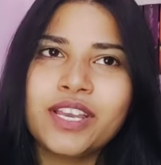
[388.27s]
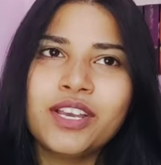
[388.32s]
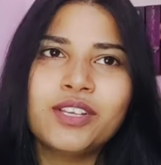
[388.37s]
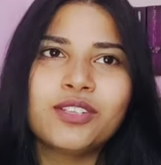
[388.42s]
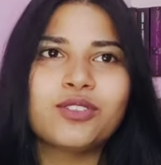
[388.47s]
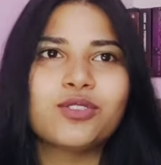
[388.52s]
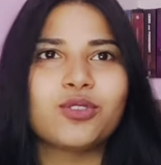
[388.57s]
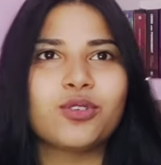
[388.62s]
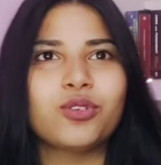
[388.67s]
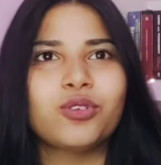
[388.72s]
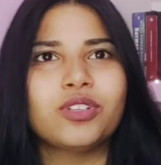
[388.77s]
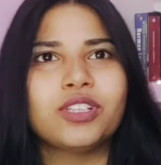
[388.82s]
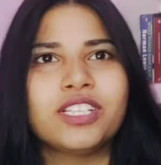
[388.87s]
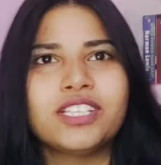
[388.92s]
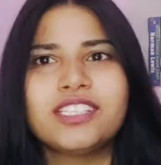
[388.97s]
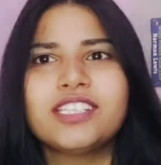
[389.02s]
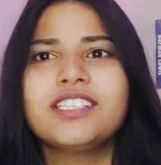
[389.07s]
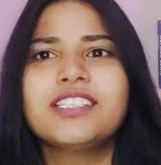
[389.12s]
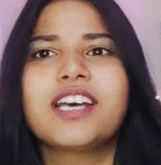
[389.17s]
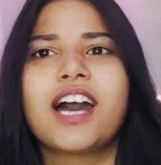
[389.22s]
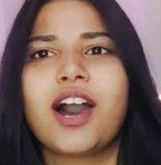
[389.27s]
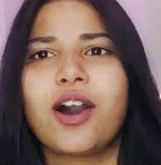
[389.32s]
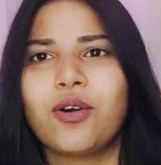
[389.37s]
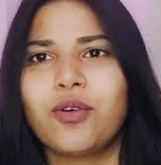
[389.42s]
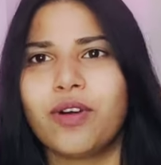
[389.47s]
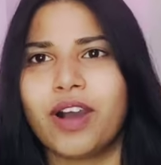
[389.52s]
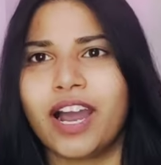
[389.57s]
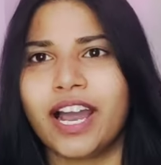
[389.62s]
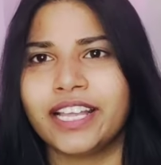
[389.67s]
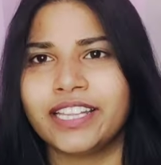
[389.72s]
so this is
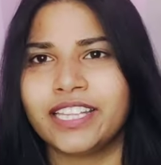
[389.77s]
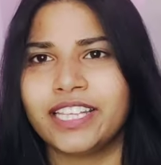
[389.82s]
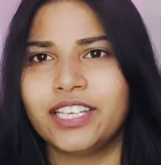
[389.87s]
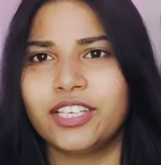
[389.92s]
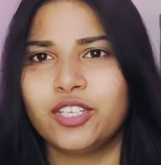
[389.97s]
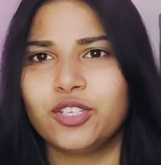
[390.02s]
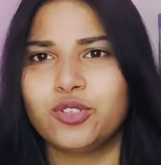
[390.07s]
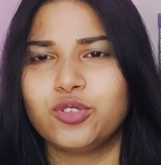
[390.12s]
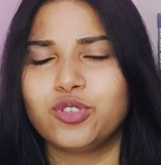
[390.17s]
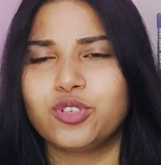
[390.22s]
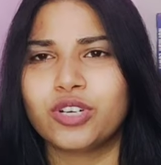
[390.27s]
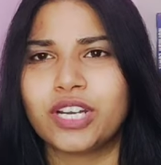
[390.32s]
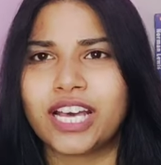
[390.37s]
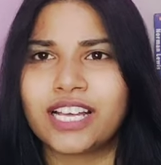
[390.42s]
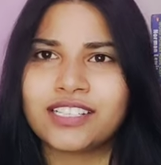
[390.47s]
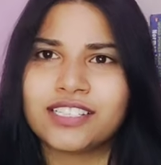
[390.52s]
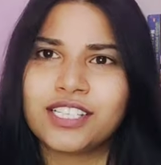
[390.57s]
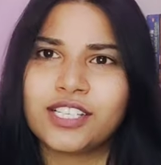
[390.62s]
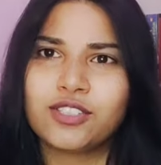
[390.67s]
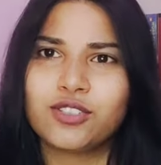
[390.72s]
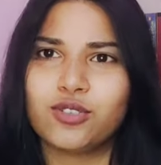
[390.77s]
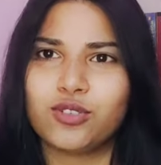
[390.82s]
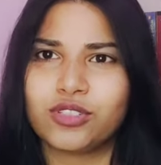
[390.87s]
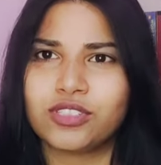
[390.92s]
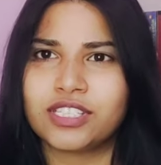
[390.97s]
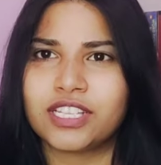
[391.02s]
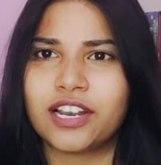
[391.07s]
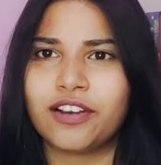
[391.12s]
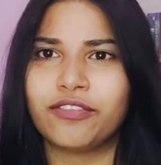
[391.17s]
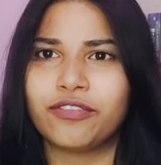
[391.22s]
how I think you should assess
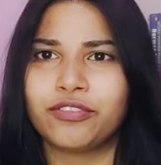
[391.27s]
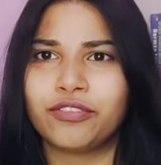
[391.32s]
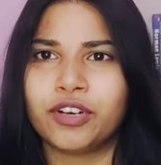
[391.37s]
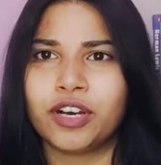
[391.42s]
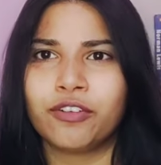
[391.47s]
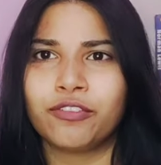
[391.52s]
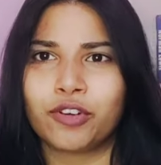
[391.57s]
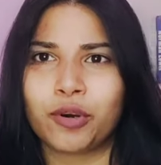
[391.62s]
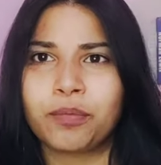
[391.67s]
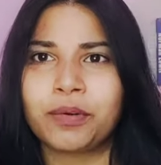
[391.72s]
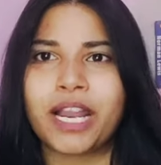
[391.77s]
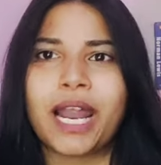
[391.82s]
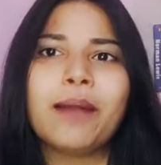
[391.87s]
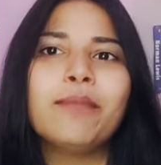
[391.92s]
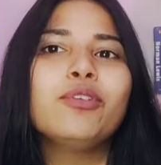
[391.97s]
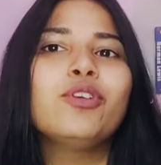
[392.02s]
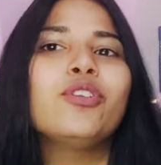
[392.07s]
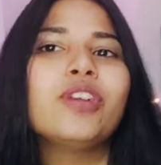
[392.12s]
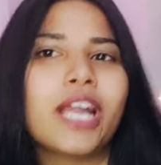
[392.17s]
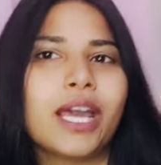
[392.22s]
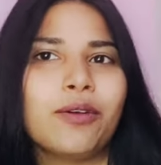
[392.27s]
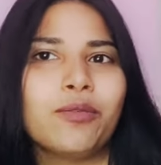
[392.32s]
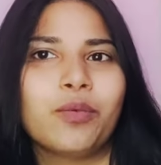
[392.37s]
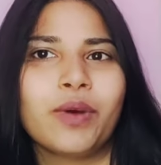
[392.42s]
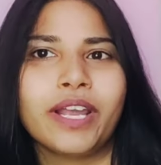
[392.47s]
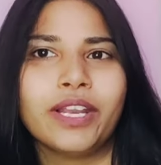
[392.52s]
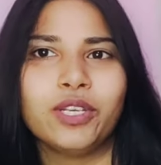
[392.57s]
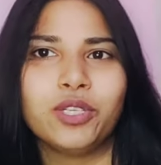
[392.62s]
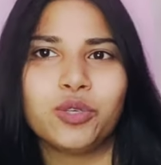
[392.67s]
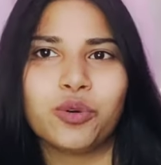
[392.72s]
yourself from time to time
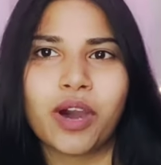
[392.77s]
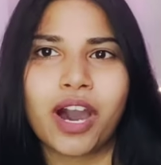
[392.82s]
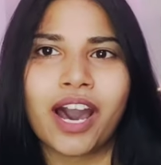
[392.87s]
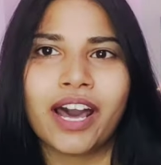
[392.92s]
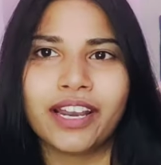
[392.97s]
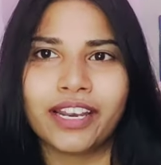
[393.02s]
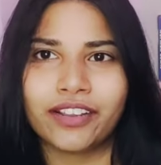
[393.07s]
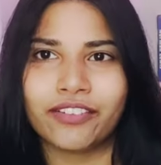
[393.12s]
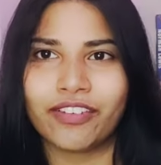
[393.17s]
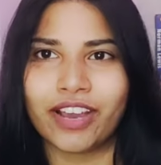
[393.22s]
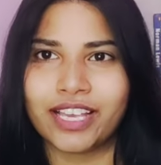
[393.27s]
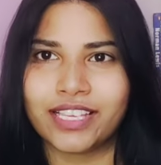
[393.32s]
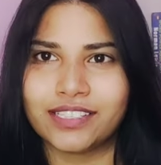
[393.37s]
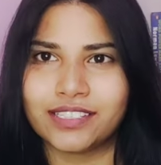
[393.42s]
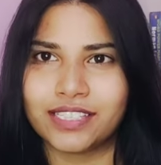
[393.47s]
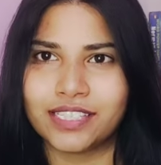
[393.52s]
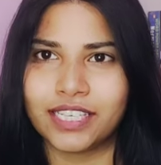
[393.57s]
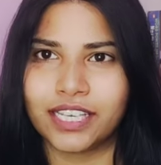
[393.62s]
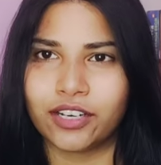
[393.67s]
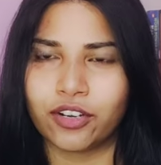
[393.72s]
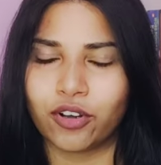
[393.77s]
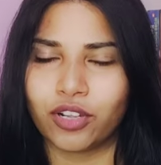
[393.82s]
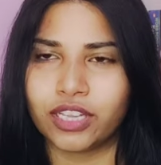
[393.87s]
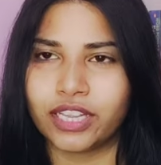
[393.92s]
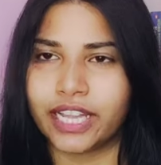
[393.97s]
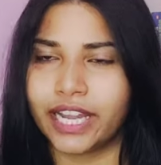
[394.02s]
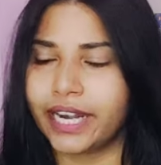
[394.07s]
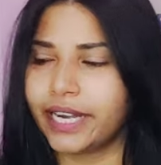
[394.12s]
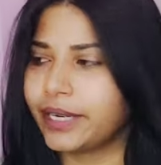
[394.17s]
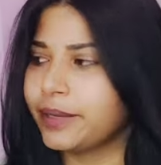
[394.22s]
while you are revising and
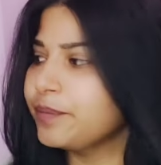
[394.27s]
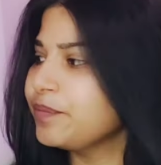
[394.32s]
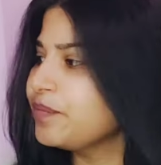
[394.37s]
all that.